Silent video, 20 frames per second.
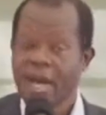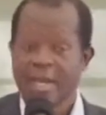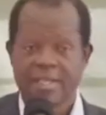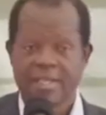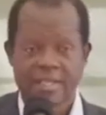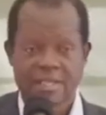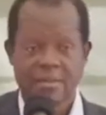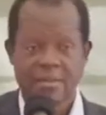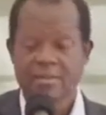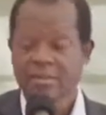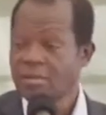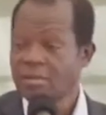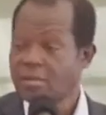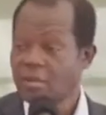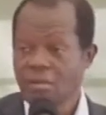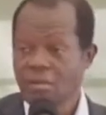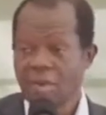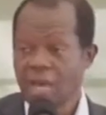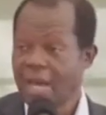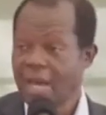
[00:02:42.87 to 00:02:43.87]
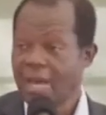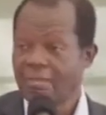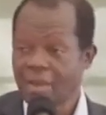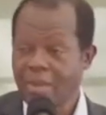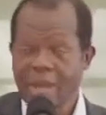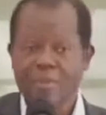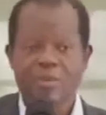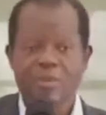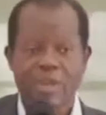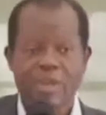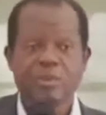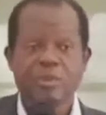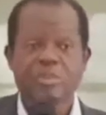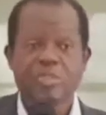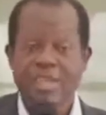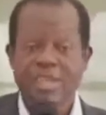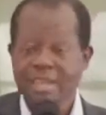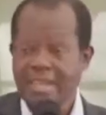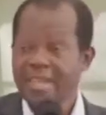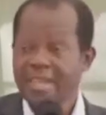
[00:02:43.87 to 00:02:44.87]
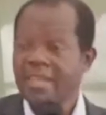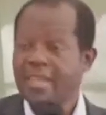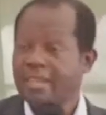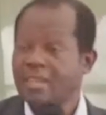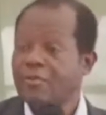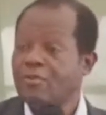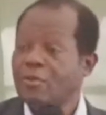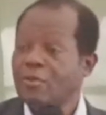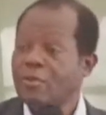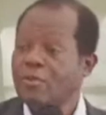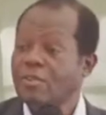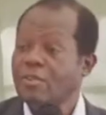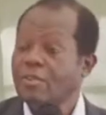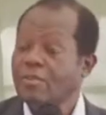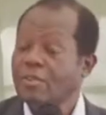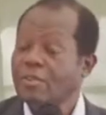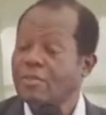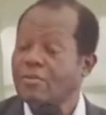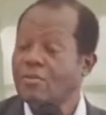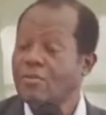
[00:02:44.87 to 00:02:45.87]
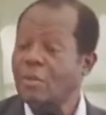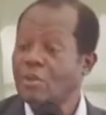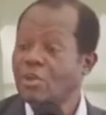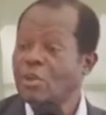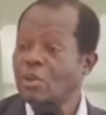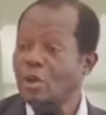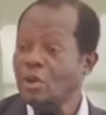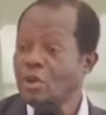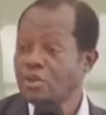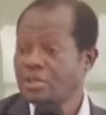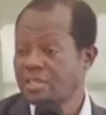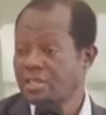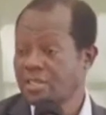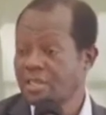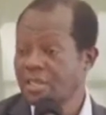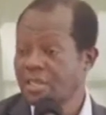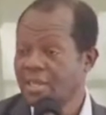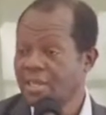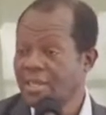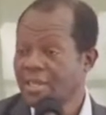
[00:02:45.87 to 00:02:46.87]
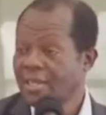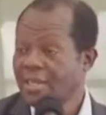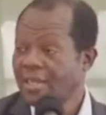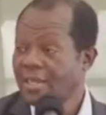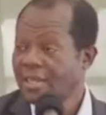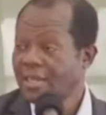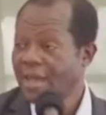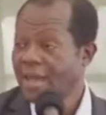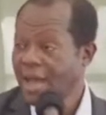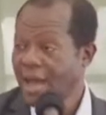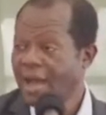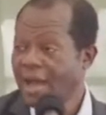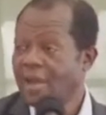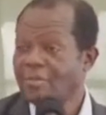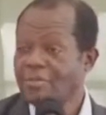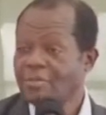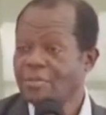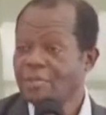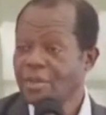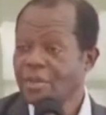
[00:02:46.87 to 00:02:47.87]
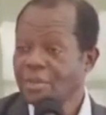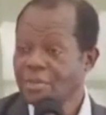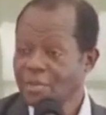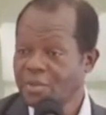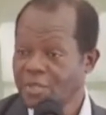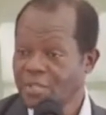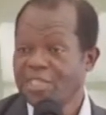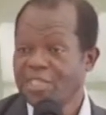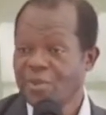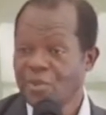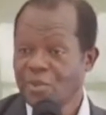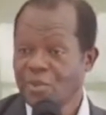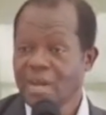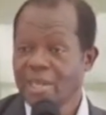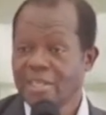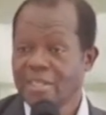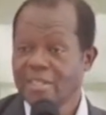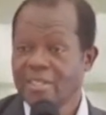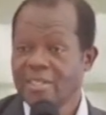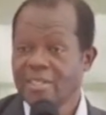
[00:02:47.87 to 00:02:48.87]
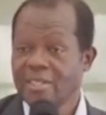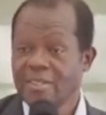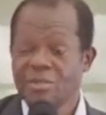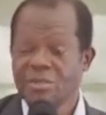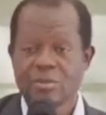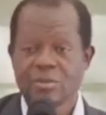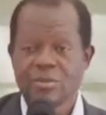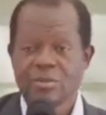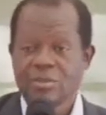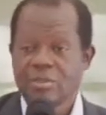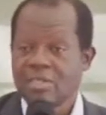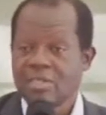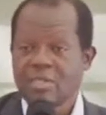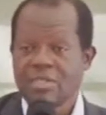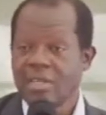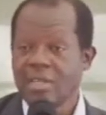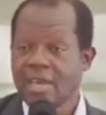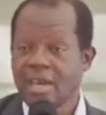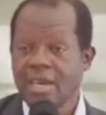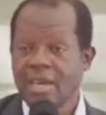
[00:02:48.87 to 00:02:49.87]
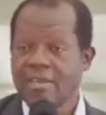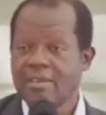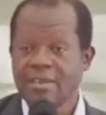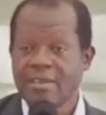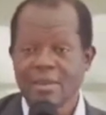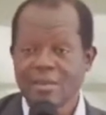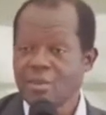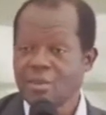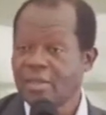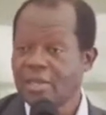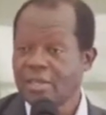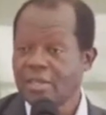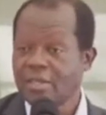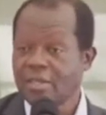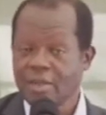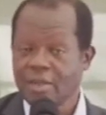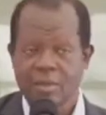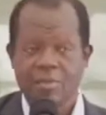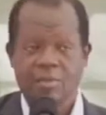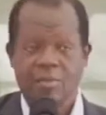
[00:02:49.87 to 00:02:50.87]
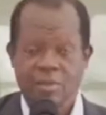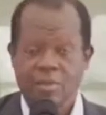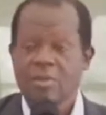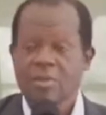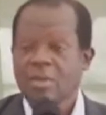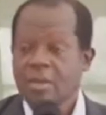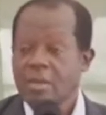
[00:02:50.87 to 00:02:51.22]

I did, so I'm ready to surrender the phone logs that I have with Mr. Chebukati to DCI and anybody else,